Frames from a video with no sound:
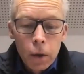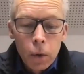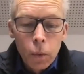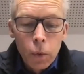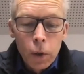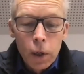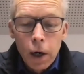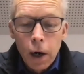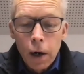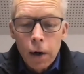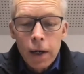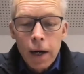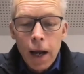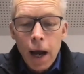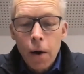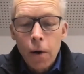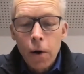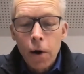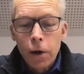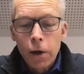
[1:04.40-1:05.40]
We are now
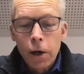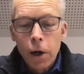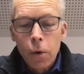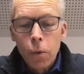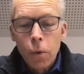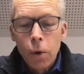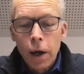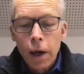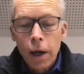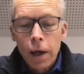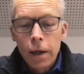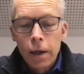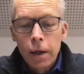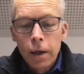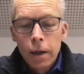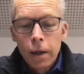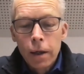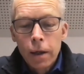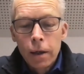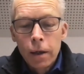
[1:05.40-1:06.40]
on our way
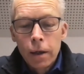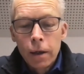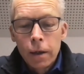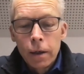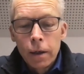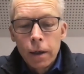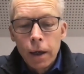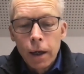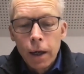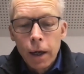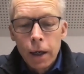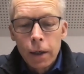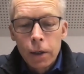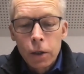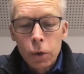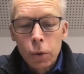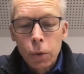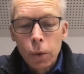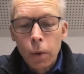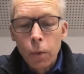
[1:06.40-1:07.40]

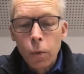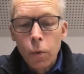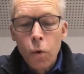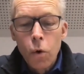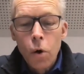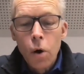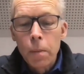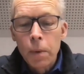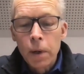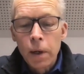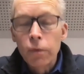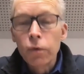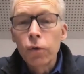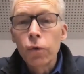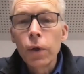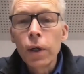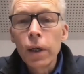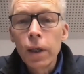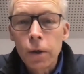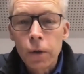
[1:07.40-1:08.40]
to a warming of 3
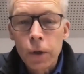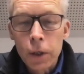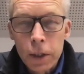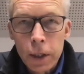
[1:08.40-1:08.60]
degrees